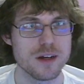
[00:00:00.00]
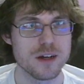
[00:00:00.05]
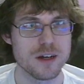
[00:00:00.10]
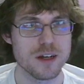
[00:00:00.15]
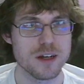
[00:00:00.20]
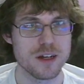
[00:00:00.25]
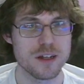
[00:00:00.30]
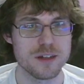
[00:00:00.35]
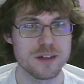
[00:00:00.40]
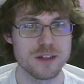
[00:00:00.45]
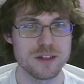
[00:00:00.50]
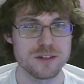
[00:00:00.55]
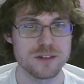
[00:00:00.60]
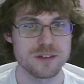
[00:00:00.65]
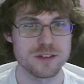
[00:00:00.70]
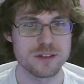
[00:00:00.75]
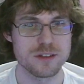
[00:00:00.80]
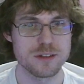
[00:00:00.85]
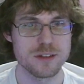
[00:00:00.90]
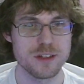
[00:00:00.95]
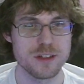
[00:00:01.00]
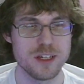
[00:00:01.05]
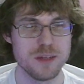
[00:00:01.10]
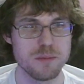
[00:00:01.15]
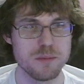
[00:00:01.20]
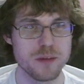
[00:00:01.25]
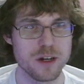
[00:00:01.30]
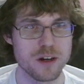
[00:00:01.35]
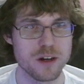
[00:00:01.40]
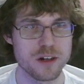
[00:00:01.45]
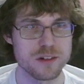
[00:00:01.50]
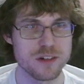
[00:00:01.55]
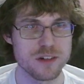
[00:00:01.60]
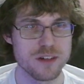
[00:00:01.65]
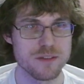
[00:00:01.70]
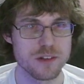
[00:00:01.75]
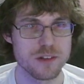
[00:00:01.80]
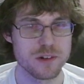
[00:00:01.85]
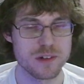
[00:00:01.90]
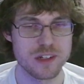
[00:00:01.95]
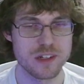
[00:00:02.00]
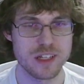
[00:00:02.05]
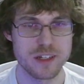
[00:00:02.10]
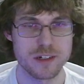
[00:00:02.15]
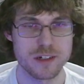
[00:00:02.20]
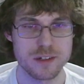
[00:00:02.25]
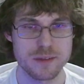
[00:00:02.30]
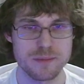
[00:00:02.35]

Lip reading: And that'll just keep my hard drive a little cleaner.